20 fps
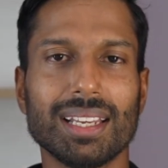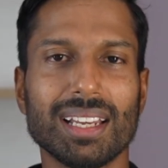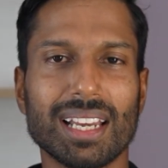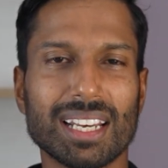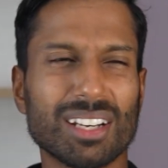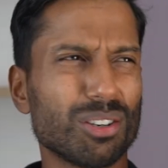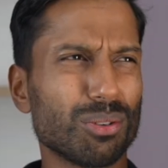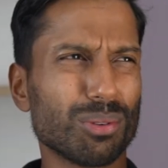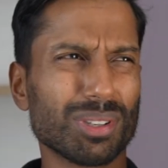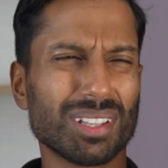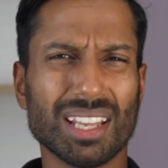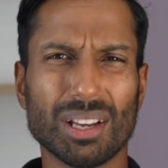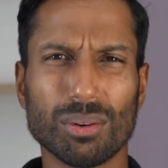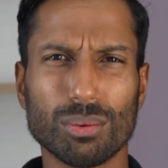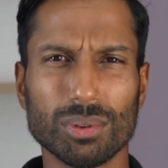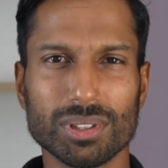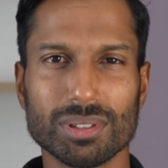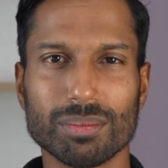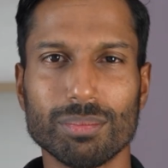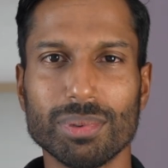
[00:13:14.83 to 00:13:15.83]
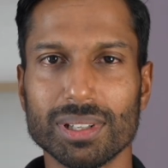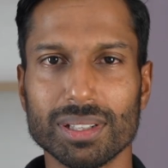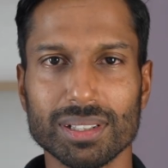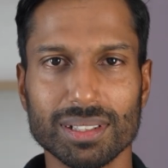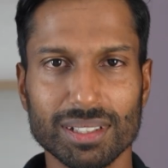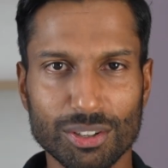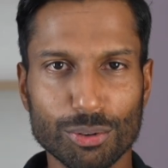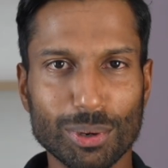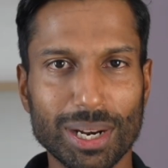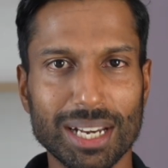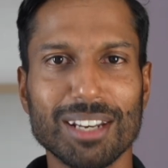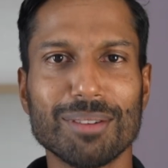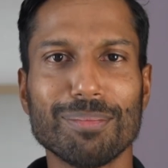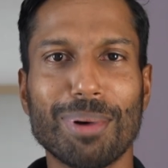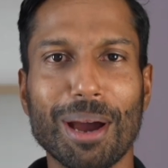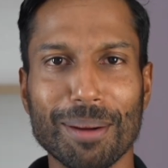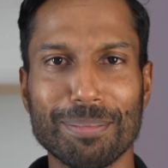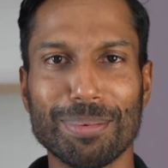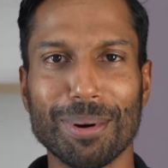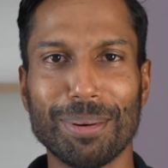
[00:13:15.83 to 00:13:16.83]
I don't know what that was, but you're ready to
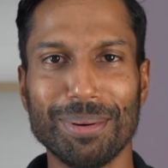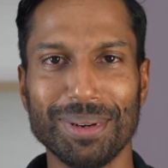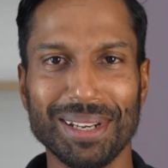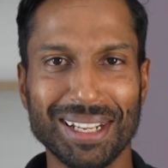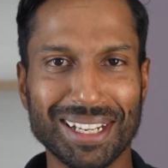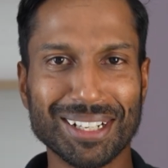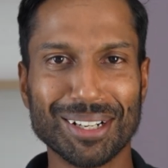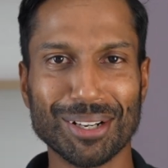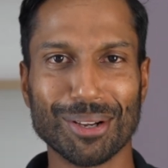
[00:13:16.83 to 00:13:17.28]
buy property in